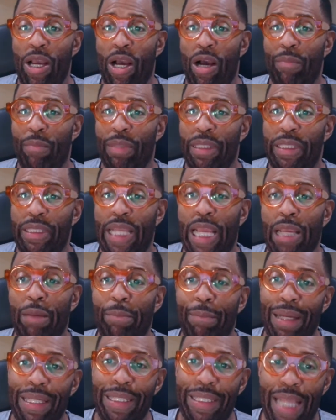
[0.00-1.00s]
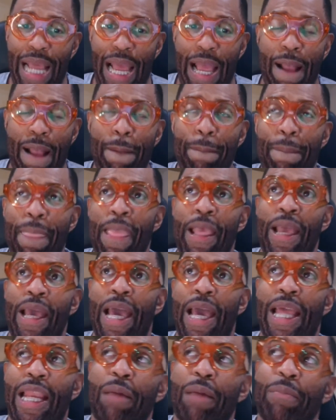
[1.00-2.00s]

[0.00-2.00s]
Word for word: I'm going to take my time and